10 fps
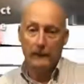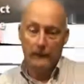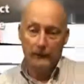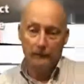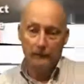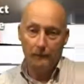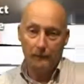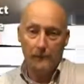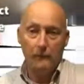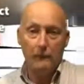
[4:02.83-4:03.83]
if the
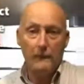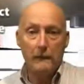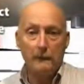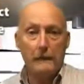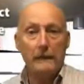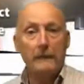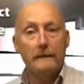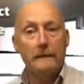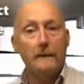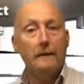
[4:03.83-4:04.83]
primary ingredients
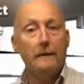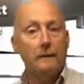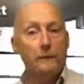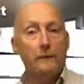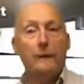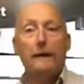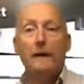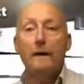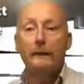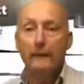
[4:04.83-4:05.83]
aren't good and
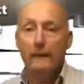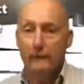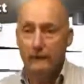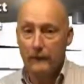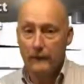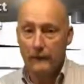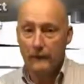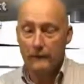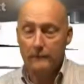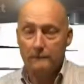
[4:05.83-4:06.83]
aren't there in the first place.